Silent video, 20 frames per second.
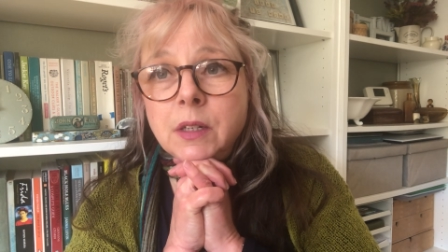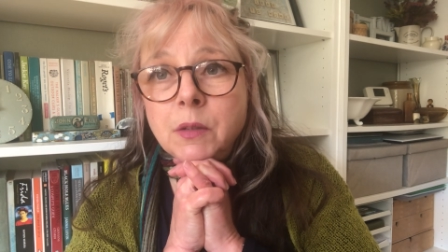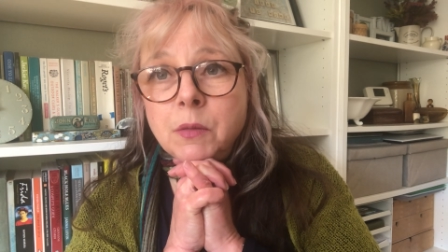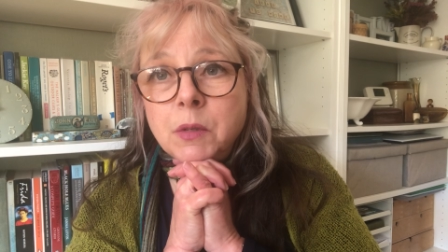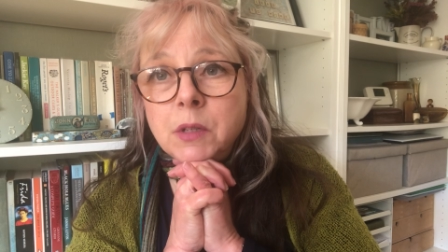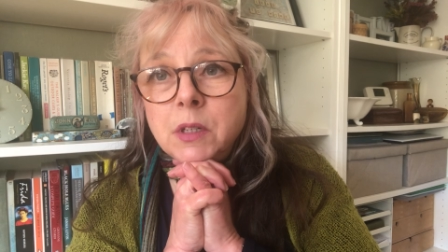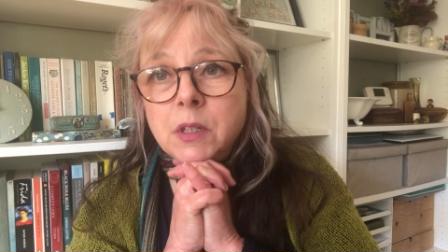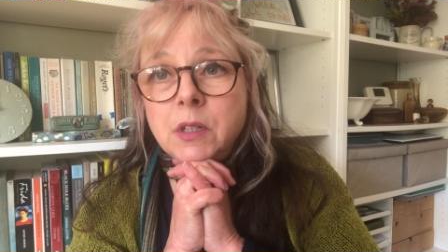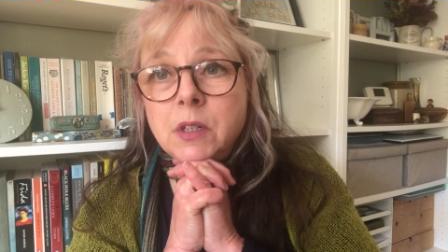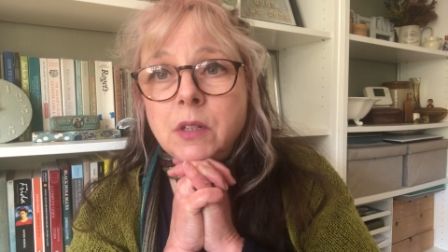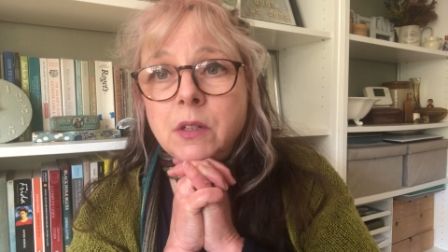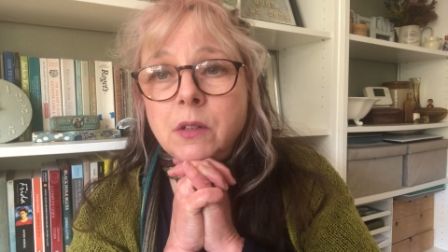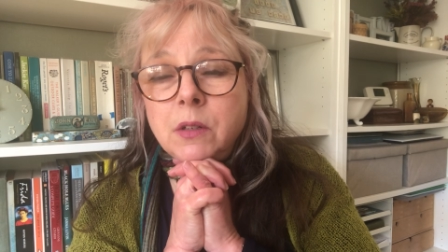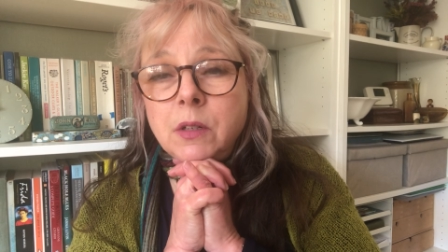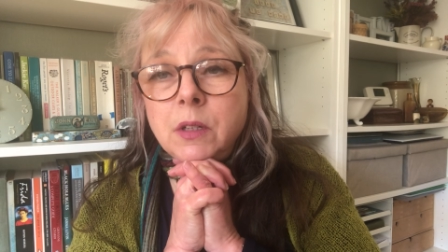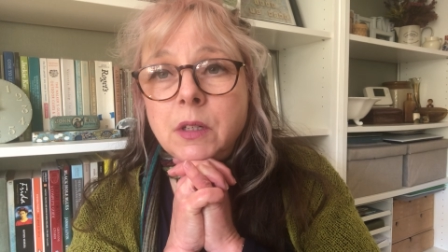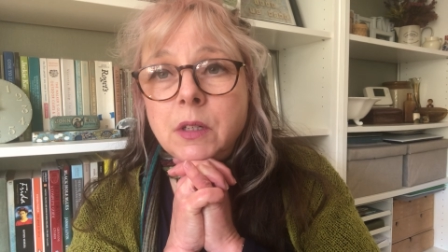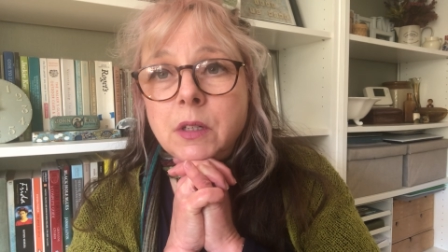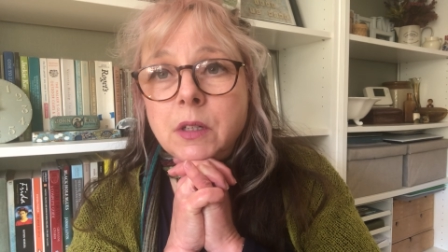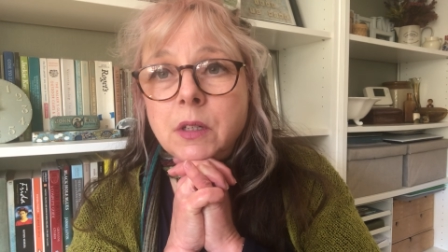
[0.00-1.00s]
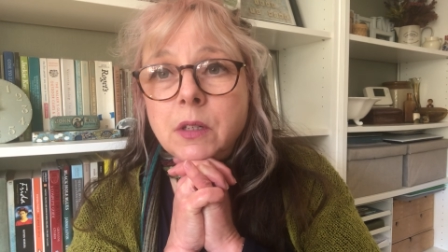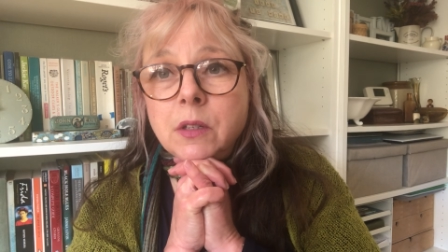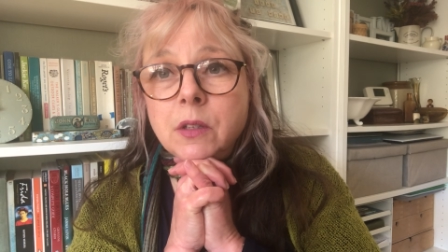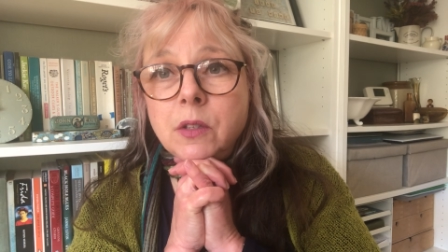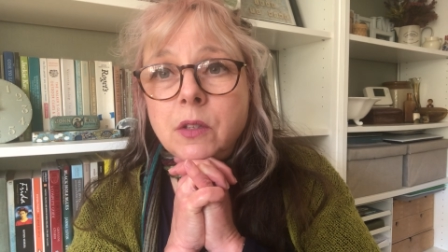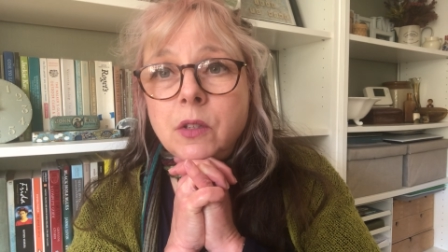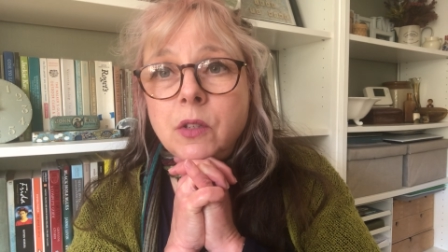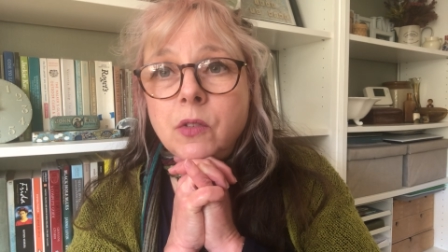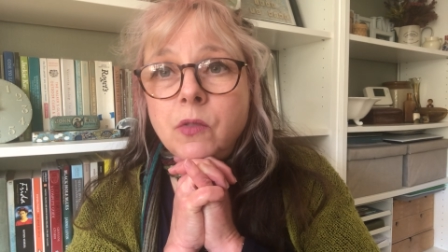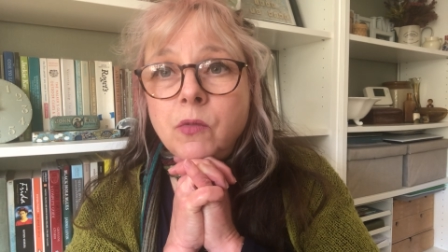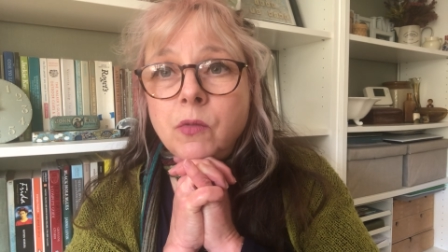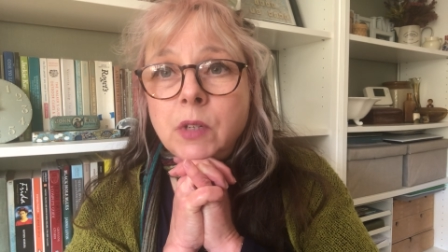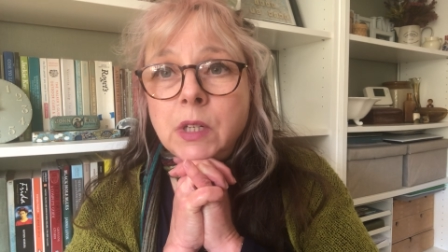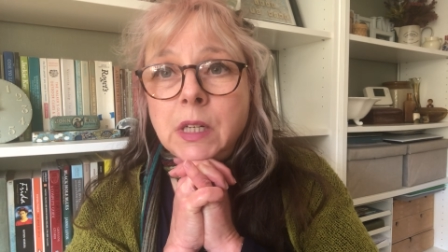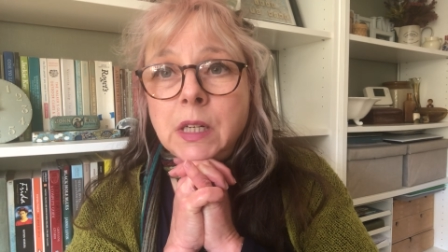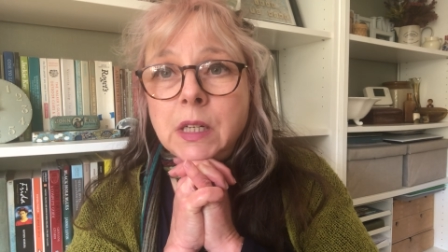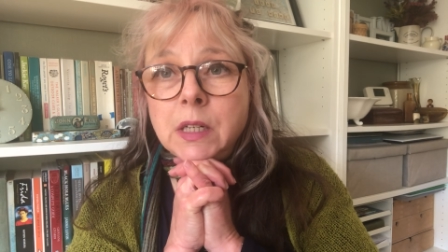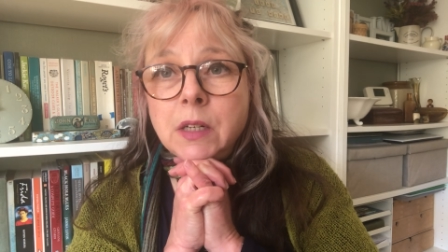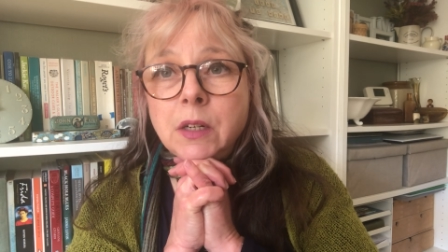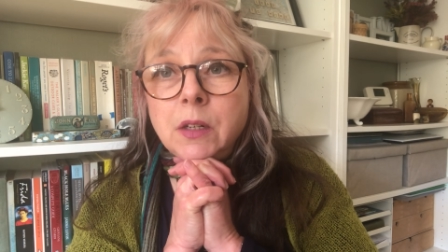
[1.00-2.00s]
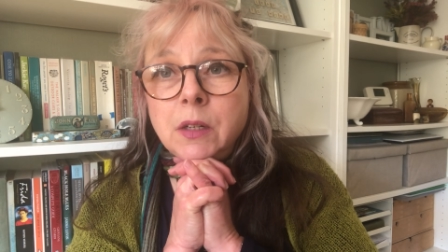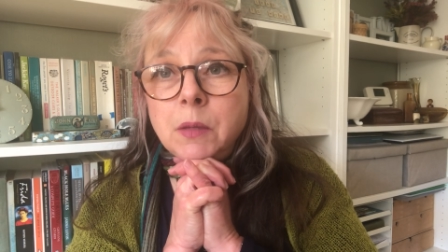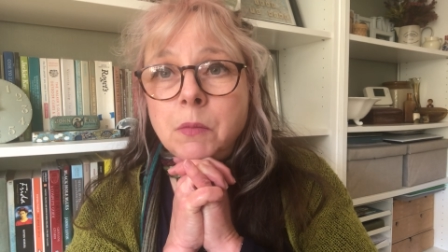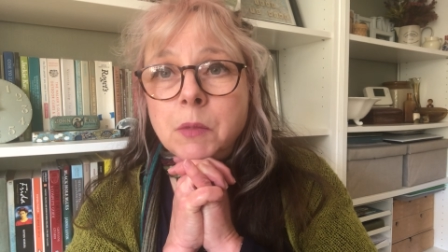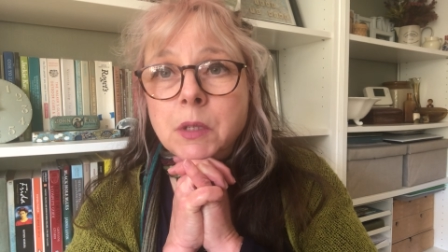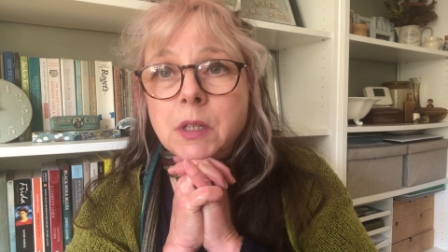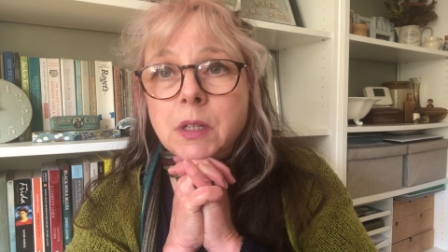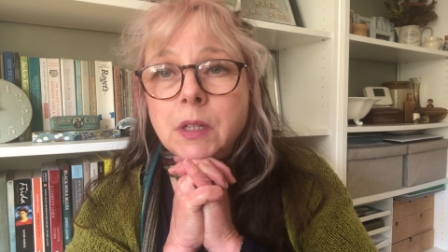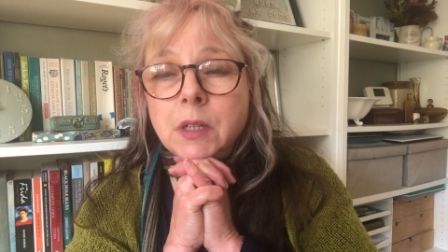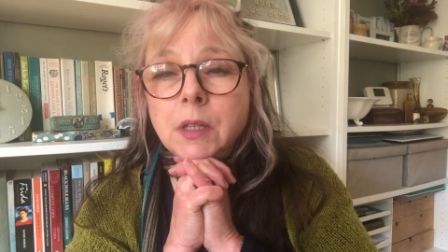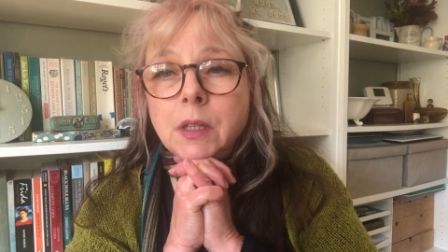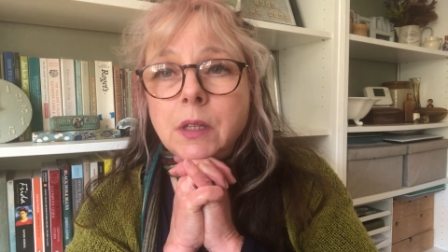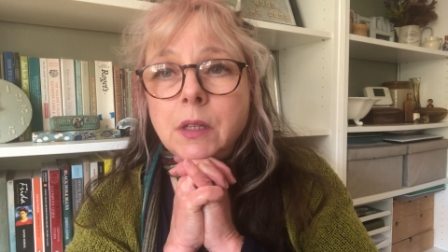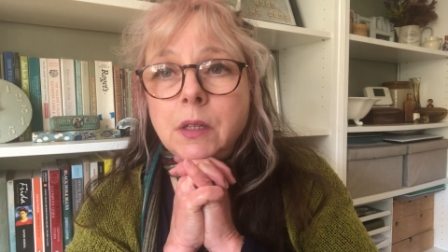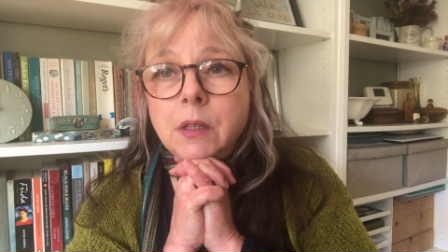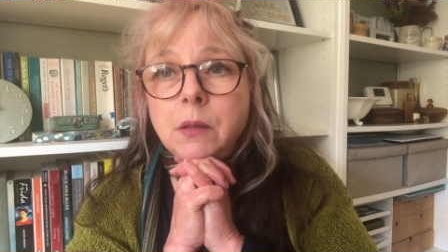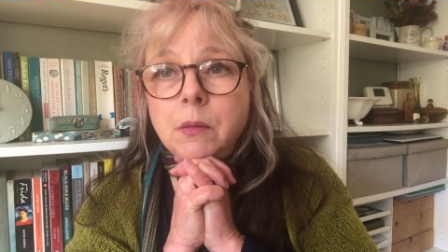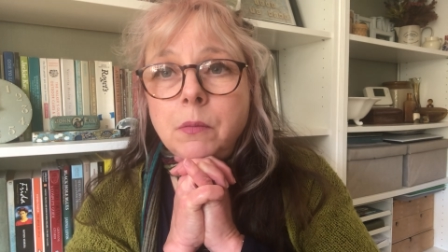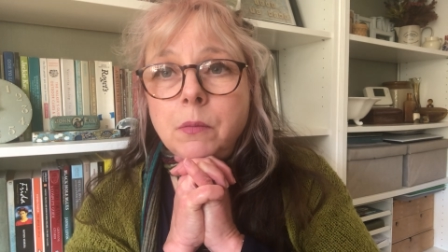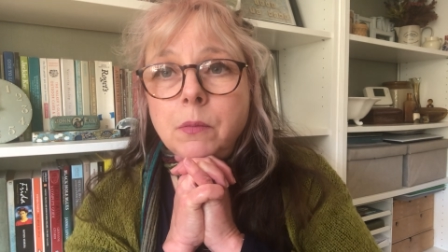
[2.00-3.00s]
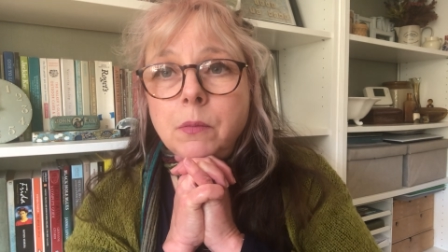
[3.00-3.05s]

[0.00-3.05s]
so we'll just do it three times together.